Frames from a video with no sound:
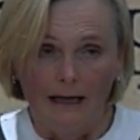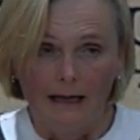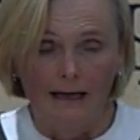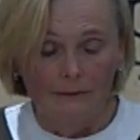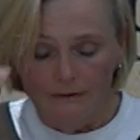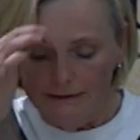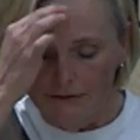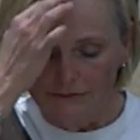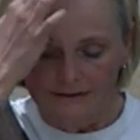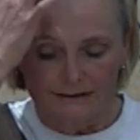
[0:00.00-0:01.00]
I really
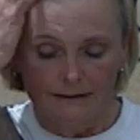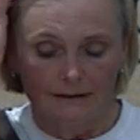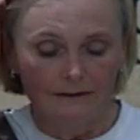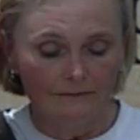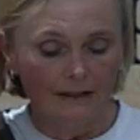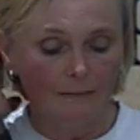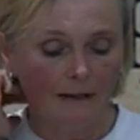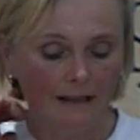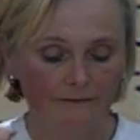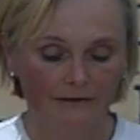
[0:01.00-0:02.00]
don't see any them.
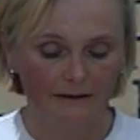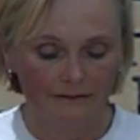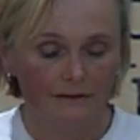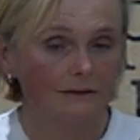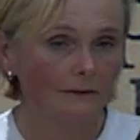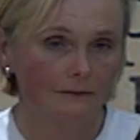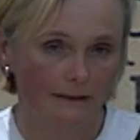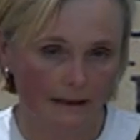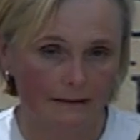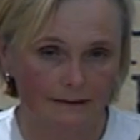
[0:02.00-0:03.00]
I think there is only
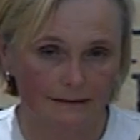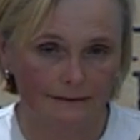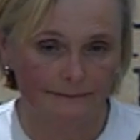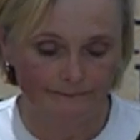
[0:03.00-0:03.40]
us.